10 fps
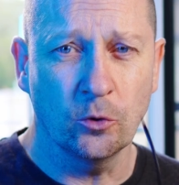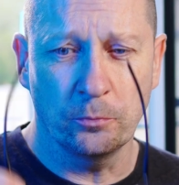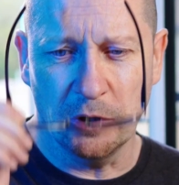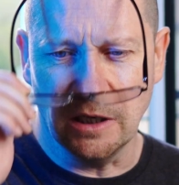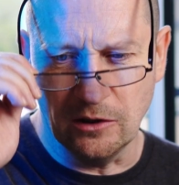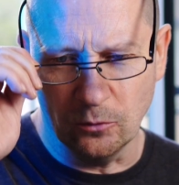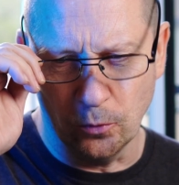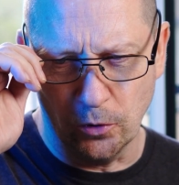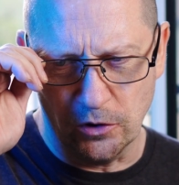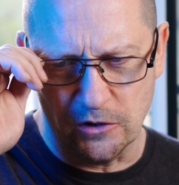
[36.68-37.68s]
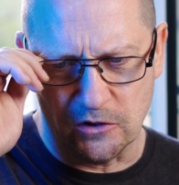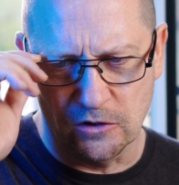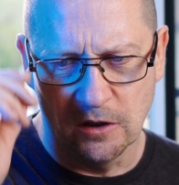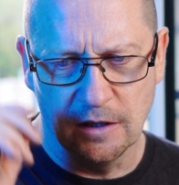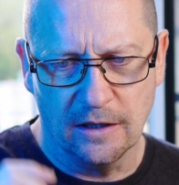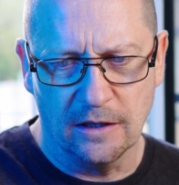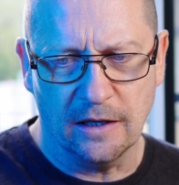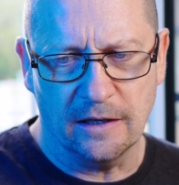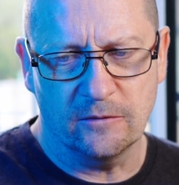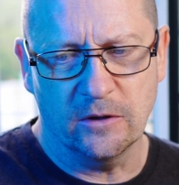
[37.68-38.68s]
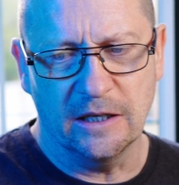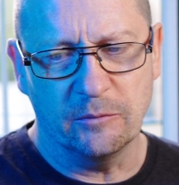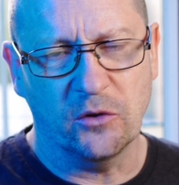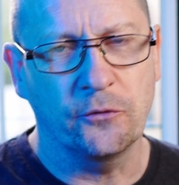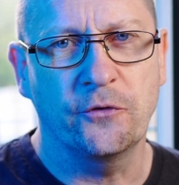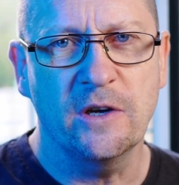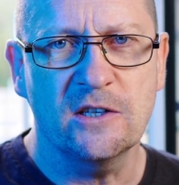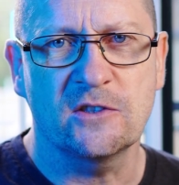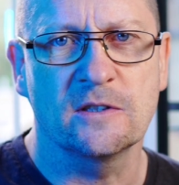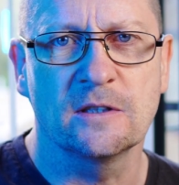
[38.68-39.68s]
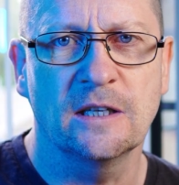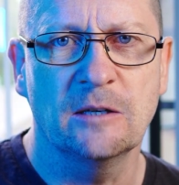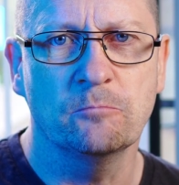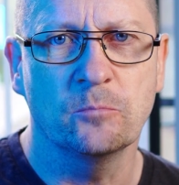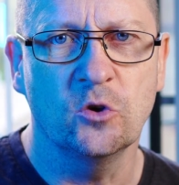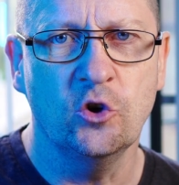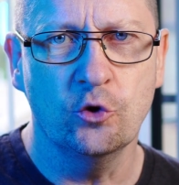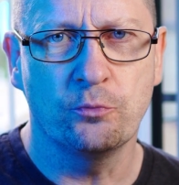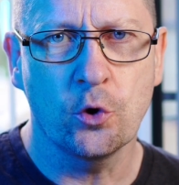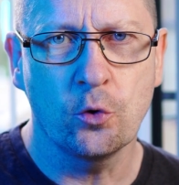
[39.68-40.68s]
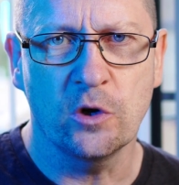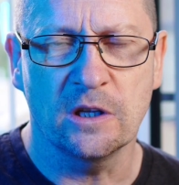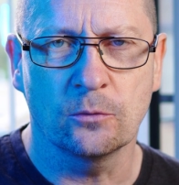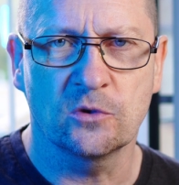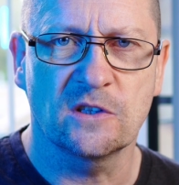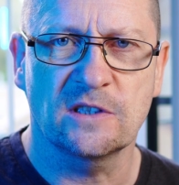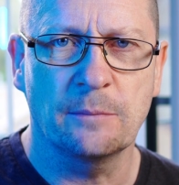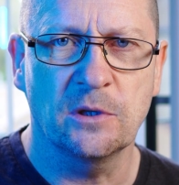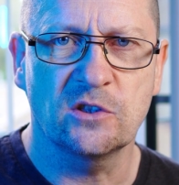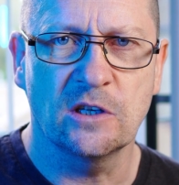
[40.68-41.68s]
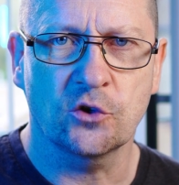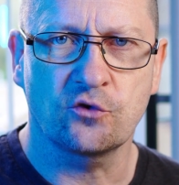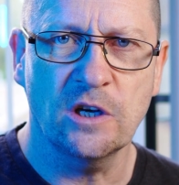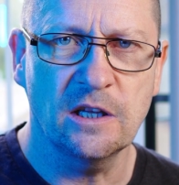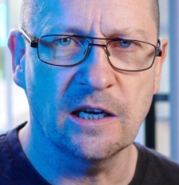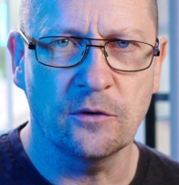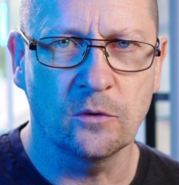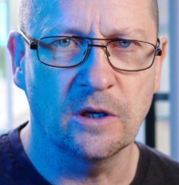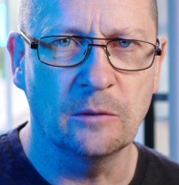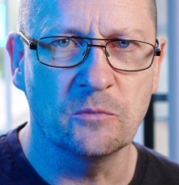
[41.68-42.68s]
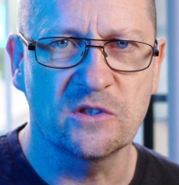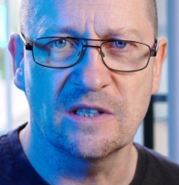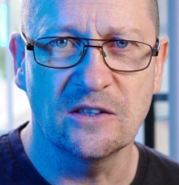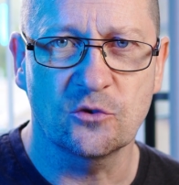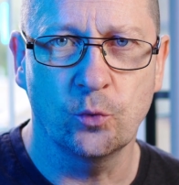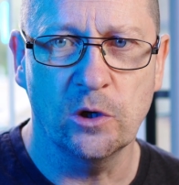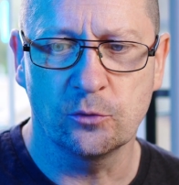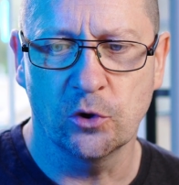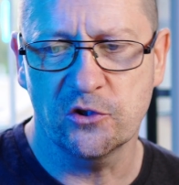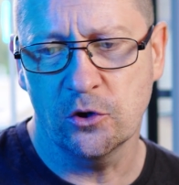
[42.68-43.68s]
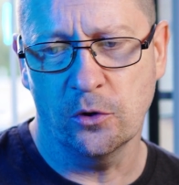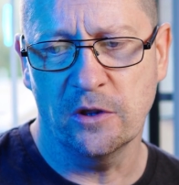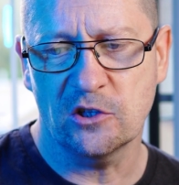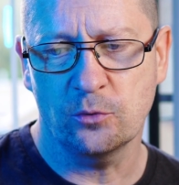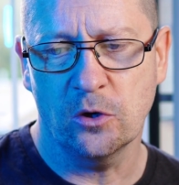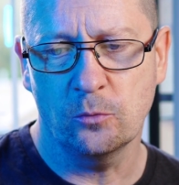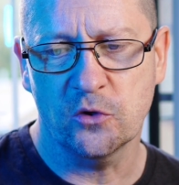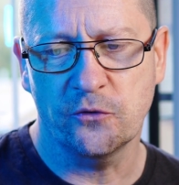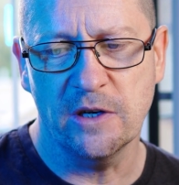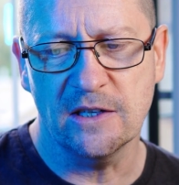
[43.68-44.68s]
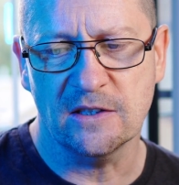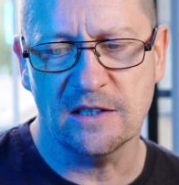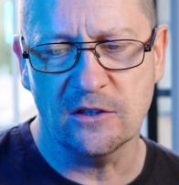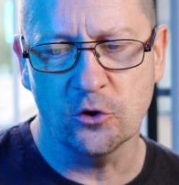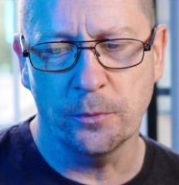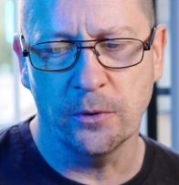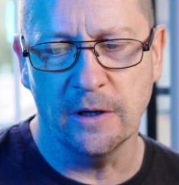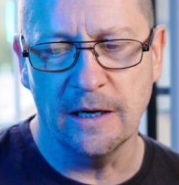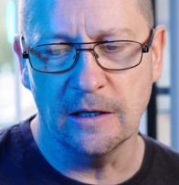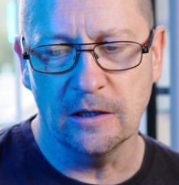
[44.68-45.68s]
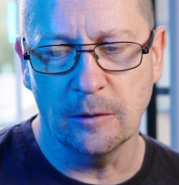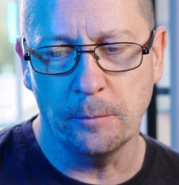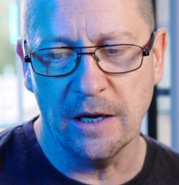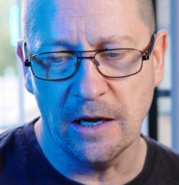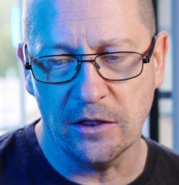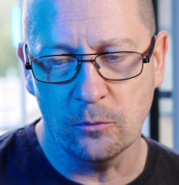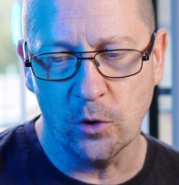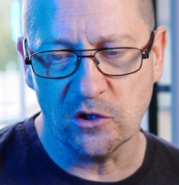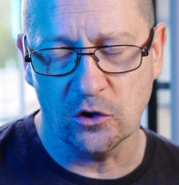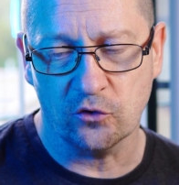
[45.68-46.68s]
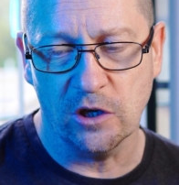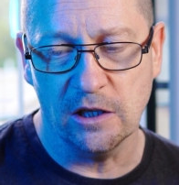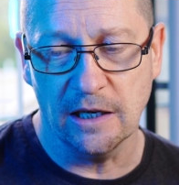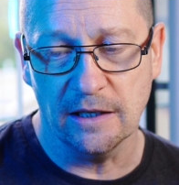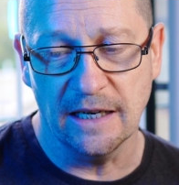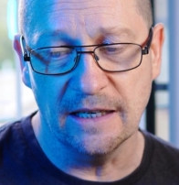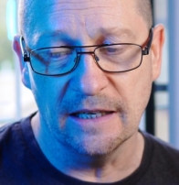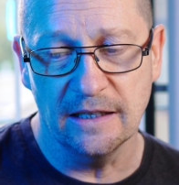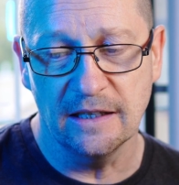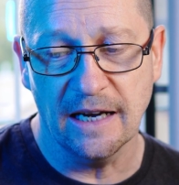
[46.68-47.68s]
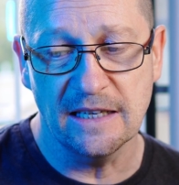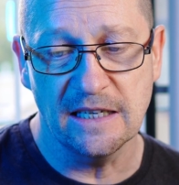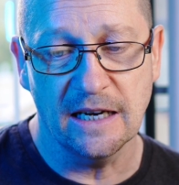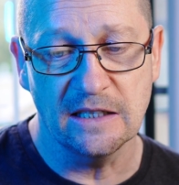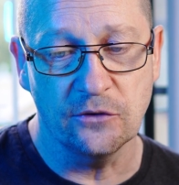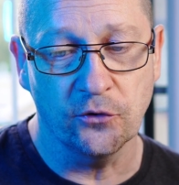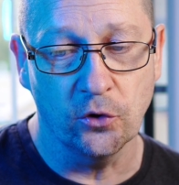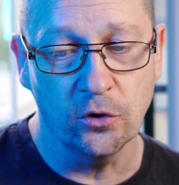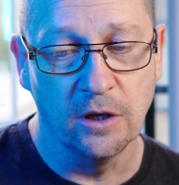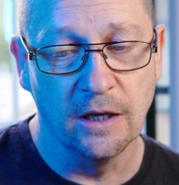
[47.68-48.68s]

Company was the first new brewery that was established in Australia since World War II, and this one was first set up in Perth in Western Australia in 1984.